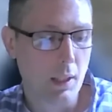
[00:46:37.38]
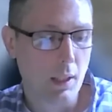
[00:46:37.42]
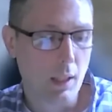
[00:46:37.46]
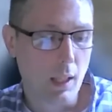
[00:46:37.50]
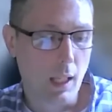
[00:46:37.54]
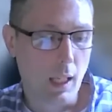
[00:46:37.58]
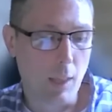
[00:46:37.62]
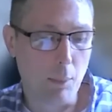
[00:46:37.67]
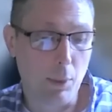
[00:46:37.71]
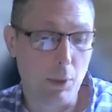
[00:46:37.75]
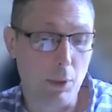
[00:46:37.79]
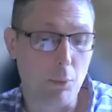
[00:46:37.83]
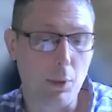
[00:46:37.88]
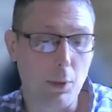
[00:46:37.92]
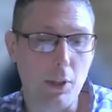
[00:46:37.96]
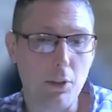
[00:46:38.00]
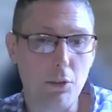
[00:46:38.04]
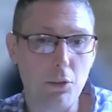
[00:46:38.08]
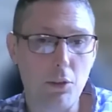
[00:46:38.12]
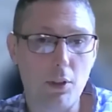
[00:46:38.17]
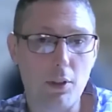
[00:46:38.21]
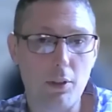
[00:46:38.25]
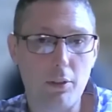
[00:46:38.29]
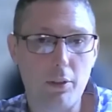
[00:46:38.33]
I've been
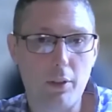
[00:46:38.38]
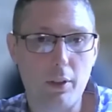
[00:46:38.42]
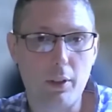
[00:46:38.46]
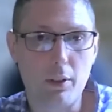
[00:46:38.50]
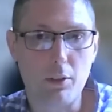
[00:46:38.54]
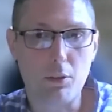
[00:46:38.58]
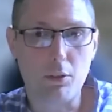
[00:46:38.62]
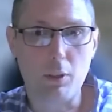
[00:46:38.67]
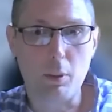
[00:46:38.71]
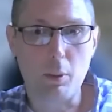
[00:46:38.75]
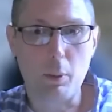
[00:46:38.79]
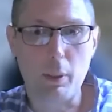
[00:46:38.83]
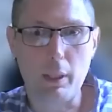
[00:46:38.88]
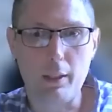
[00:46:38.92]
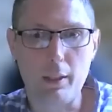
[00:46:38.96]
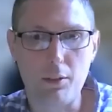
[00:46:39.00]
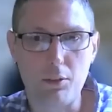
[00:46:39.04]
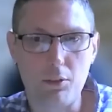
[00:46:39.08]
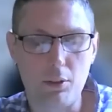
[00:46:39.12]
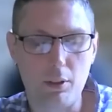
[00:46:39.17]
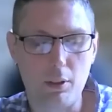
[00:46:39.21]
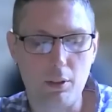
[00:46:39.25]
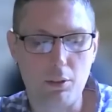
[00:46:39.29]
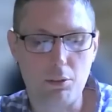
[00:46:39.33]
researching
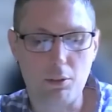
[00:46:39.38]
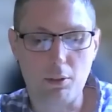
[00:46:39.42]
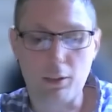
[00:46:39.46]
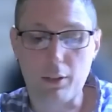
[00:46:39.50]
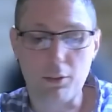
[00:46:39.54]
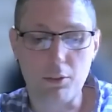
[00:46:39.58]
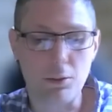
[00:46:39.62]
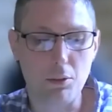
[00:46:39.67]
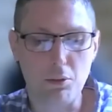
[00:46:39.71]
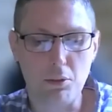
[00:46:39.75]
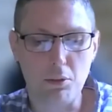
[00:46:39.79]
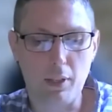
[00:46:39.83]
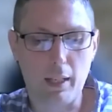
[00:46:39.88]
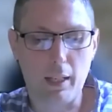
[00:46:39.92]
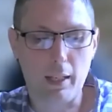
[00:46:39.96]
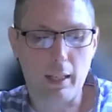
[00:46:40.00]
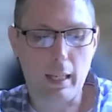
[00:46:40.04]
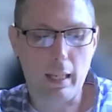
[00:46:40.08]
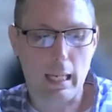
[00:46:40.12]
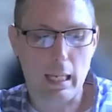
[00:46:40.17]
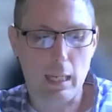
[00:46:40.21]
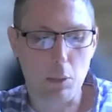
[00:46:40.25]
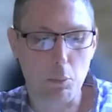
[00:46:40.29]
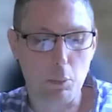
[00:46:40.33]
CBDCs like since they
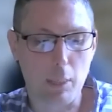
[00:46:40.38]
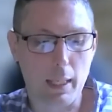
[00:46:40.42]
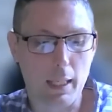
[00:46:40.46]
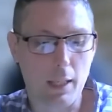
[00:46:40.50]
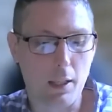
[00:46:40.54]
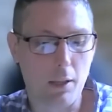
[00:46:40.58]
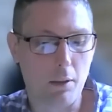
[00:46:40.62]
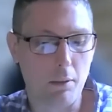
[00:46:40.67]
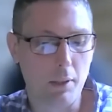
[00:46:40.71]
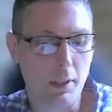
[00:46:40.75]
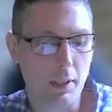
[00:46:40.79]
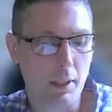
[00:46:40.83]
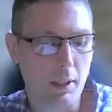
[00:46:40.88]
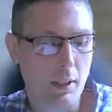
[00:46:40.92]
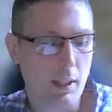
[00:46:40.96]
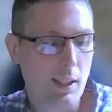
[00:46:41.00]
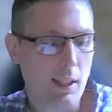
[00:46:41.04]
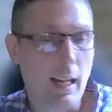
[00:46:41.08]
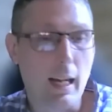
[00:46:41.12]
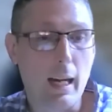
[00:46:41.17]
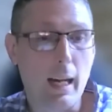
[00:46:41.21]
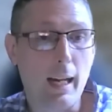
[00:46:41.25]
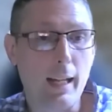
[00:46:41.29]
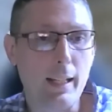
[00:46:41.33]
came out.
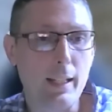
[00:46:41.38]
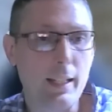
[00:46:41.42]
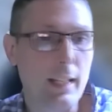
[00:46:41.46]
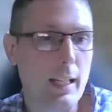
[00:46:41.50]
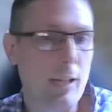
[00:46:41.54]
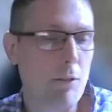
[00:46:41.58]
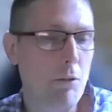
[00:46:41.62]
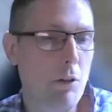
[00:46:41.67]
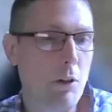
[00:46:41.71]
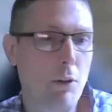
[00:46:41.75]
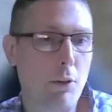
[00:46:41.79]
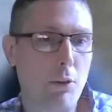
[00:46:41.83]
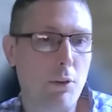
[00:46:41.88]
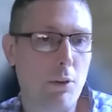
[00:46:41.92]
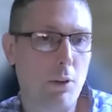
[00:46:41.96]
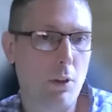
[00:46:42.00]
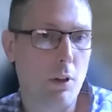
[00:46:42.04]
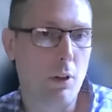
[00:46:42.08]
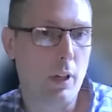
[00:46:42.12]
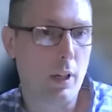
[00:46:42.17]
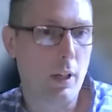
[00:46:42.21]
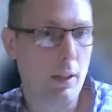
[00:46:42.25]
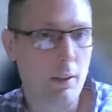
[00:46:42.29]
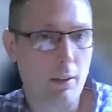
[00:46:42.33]
I never
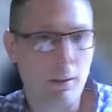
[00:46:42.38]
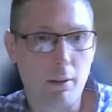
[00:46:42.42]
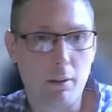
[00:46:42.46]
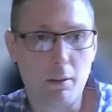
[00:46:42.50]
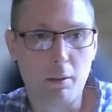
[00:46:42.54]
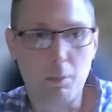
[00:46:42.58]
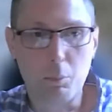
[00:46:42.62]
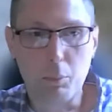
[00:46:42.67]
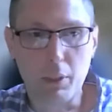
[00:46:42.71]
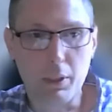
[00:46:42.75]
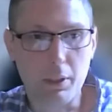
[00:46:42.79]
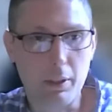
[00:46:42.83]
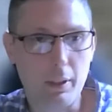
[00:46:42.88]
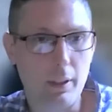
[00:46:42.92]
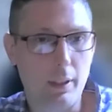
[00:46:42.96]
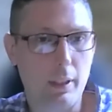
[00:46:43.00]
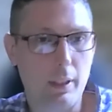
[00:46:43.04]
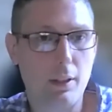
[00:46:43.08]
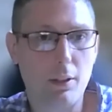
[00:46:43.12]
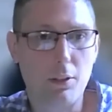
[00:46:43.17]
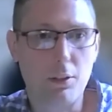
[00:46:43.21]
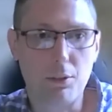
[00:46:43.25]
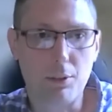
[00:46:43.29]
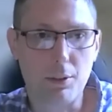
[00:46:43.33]
thought in a million
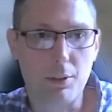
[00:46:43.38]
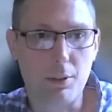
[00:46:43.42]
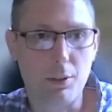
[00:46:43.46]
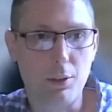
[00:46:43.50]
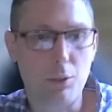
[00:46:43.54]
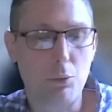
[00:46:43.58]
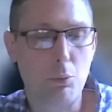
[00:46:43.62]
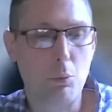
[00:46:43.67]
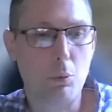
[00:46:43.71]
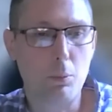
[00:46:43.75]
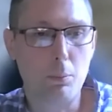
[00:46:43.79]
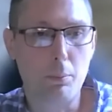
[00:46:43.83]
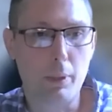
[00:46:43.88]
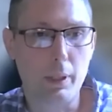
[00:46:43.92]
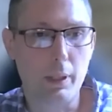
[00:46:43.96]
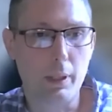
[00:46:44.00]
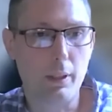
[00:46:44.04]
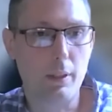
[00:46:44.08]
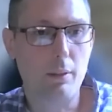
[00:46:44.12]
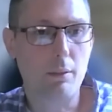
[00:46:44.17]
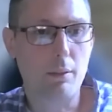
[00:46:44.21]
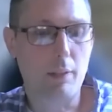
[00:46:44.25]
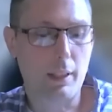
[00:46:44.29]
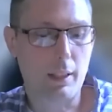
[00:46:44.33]
years that this would
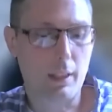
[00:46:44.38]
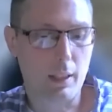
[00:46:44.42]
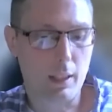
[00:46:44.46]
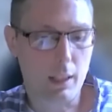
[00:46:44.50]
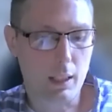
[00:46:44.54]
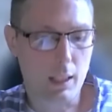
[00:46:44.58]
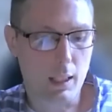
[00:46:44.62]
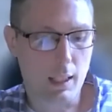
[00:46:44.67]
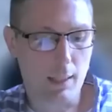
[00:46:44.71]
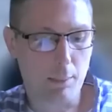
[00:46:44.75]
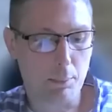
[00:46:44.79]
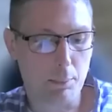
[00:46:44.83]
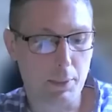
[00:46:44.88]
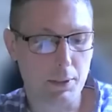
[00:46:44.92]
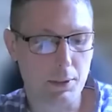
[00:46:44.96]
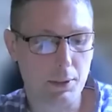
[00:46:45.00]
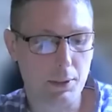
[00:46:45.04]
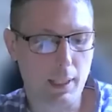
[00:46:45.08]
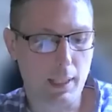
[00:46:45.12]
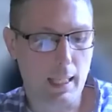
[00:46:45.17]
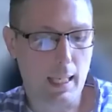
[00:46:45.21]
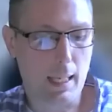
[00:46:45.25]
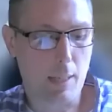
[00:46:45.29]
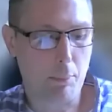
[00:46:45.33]
be like a common
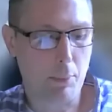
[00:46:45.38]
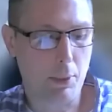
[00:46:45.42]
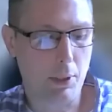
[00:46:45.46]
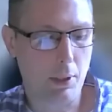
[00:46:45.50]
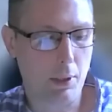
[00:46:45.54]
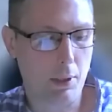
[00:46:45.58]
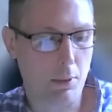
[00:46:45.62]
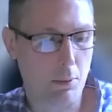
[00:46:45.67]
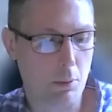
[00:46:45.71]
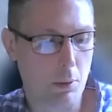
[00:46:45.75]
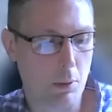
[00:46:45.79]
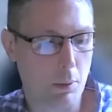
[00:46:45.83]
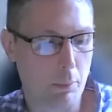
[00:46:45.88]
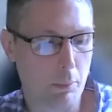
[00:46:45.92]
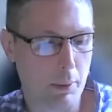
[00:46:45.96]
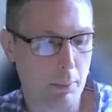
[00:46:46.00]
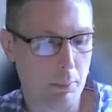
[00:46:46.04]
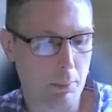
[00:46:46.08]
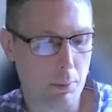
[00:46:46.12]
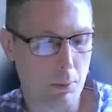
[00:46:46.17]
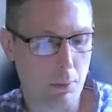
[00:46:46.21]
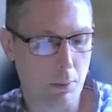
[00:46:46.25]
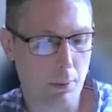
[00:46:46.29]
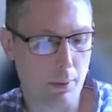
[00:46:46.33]
topic where
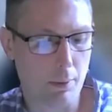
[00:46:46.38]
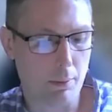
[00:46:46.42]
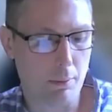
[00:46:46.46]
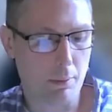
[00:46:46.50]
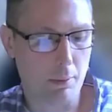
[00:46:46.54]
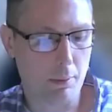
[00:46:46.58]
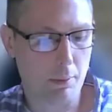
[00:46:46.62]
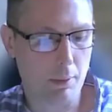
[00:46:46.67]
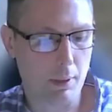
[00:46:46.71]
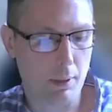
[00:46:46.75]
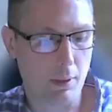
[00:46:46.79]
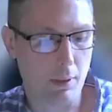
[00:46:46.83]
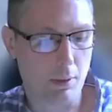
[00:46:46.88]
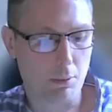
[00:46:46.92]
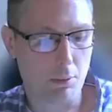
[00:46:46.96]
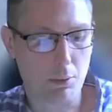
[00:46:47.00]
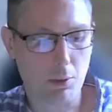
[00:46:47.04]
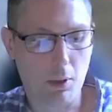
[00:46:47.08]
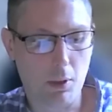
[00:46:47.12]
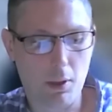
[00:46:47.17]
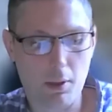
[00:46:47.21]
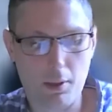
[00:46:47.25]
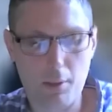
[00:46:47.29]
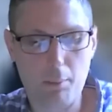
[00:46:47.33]
people would,
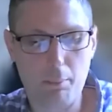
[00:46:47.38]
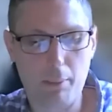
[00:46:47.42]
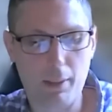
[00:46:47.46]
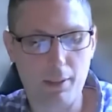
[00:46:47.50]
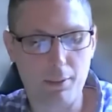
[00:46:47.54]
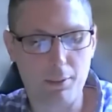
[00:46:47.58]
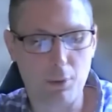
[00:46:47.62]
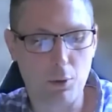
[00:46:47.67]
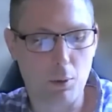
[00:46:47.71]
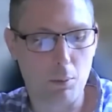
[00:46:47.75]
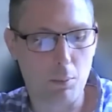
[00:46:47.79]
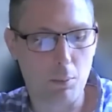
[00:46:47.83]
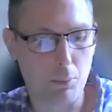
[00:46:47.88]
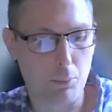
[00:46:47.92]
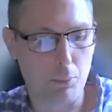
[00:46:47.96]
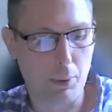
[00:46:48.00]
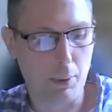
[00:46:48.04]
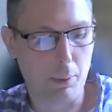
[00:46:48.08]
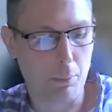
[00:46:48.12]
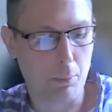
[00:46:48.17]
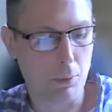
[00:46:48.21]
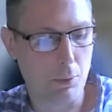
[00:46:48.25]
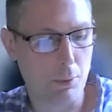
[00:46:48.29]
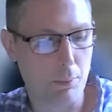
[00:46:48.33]
talk about, normal
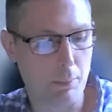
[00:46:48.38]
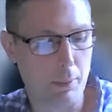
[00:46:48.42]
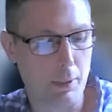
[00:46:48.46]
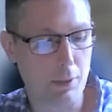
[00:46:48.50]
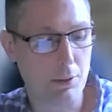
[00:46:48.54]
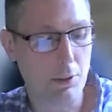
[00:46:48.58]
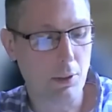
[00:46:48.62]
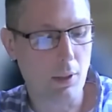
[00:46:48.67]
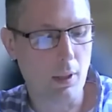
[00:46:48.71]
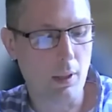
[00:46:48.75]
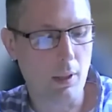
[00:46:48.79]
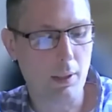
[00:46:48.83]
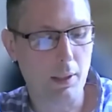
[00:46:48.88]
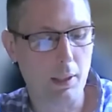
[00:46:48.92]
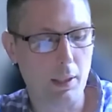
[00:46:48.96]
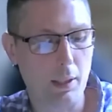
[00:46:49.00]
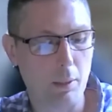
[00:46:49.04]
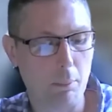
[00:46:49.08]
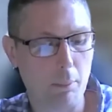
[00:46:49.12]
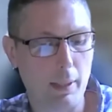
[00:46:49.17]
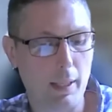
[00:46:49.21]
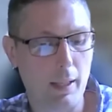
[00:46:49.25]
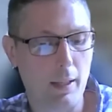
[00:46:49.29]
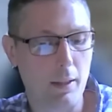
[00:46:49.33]
people would be talking
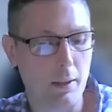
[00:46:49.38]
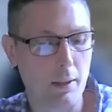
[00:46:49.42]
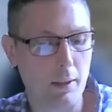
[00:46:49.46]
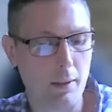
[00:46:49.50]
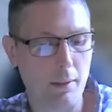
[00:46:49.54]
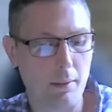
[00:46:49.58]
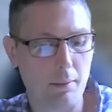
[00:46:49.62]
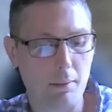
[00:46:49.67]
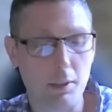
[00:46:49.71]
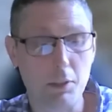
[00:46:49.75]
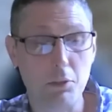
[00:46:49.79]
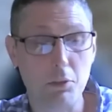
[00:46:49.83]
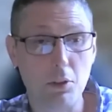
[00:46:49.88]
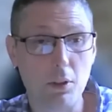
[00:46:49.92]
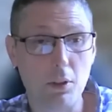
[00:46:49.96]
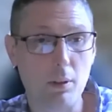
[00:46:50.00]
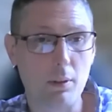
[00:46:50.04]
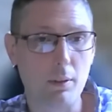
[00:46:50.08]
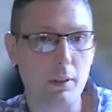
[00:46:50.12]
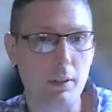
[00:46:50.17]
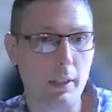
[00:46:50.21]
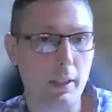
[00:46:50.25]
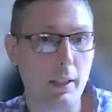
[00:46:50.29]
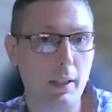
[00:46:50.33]
about it. And I
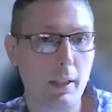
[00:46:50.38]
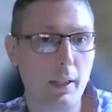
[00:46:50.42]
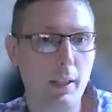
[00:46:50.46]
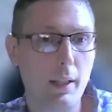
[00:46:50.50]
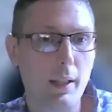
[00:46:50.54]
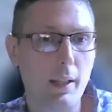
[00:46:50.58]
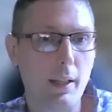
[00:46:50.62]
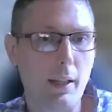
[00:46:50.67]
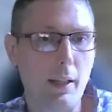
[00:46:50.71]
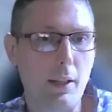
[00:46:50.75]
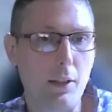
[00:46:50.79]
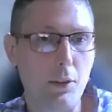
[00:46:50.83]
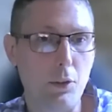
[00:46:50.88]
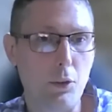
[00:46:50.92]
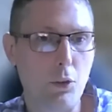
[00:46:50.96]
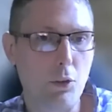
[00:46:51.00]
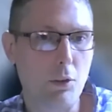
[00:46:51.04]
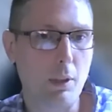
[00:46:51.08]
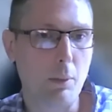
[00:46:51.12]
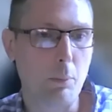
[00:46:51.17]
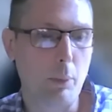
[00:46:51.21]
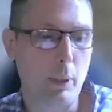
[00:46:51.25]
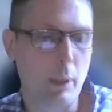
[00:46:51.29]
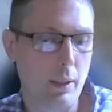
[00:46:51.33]
certainly
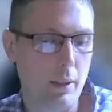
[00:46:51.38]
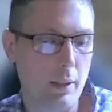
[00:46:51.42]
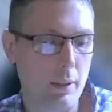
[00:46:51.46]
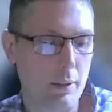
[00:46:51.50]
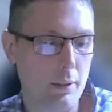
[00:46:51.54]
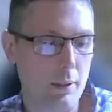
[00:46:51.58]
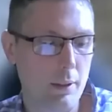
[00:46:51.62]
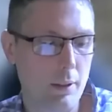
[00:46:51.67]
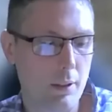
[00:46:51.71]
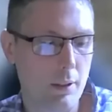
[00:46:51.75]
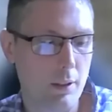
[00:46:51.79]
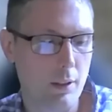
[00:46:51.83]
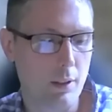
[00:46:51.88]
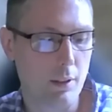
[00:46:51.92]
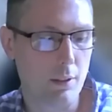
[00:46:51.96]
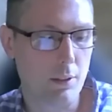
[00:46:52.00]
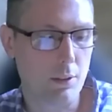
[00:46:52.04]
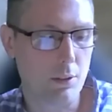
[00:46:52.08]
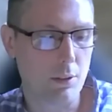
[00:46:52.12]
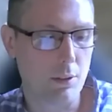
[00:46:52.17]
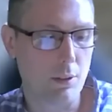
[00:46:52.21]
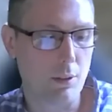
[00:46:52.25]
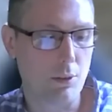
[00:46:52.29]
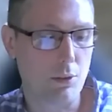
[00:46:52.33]
contributed to
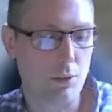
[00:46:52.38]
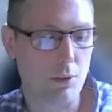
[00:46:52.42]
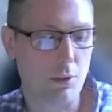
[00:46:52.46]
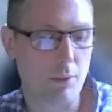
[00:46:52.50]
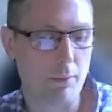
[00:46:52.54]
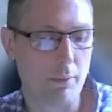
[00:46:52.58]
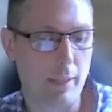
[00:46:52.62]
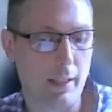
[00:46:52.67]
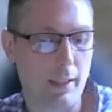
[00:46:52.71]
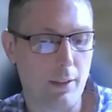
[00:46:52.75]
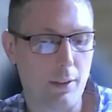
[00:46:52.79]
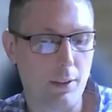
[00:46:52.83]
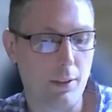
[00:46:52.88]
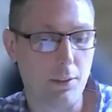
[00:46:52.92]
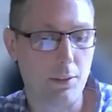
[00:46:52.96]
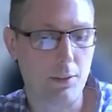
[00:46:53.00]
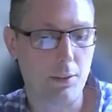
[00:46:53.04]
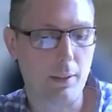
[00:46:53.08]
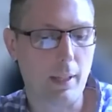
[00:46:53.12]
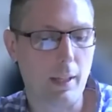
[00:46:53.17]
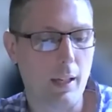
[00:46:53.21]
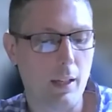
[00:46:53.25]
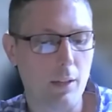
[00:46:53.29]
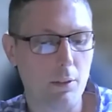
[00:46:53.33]
the surveillance
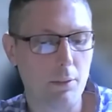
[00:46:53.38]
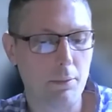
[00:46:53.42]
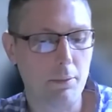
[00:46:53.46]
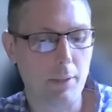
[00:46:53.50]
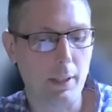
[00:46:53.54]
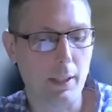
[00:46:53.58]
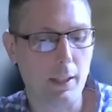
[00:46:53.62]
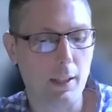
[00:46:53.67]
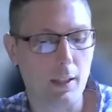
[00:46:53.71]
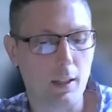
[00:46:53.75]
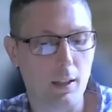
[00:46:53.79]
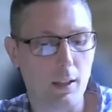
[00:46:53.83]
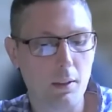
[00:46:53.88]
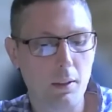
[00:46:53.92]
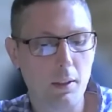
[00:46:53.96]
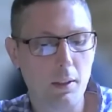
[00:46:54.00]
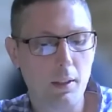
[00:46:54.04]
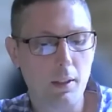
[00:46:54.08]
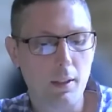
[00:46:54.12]
state fear.